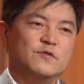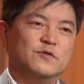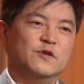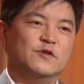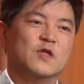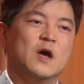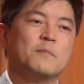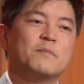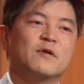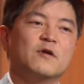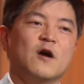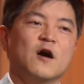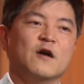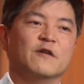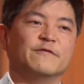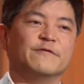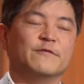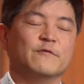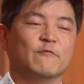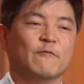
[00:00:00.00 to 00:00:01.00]
the number
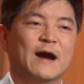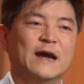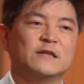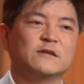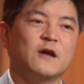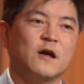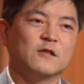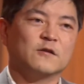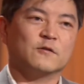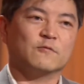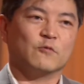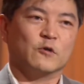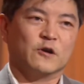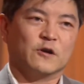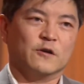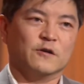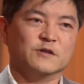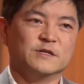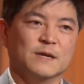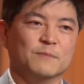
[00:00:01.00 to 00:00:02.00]
of white-collar
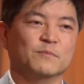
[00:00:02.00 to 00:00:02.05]
workers